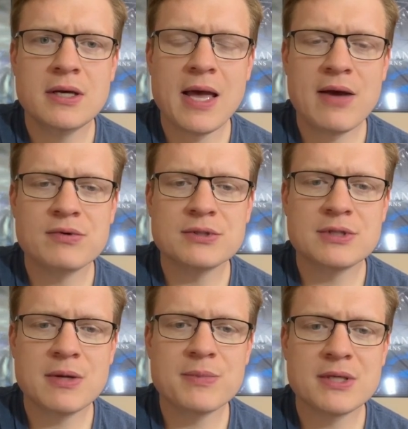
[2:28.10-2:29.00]
after
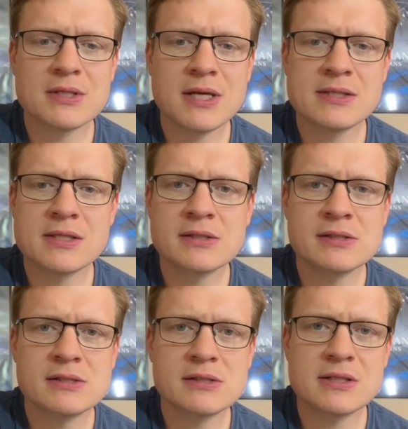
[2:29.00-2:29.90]
something like
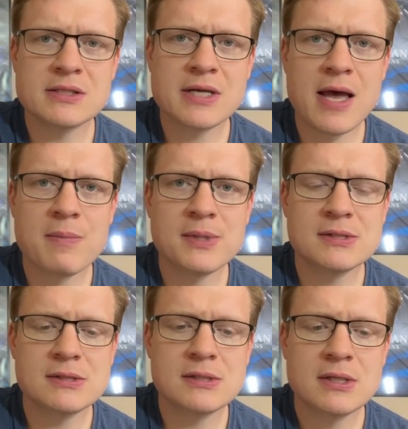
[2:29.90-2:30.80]
this has
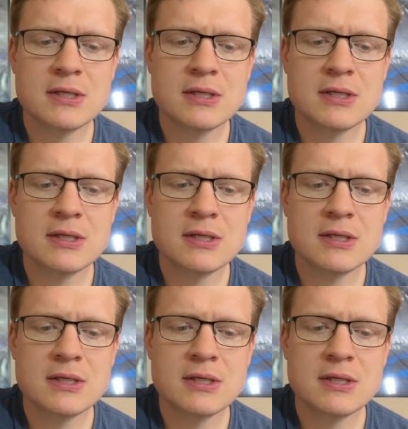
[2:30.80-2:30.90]
happened.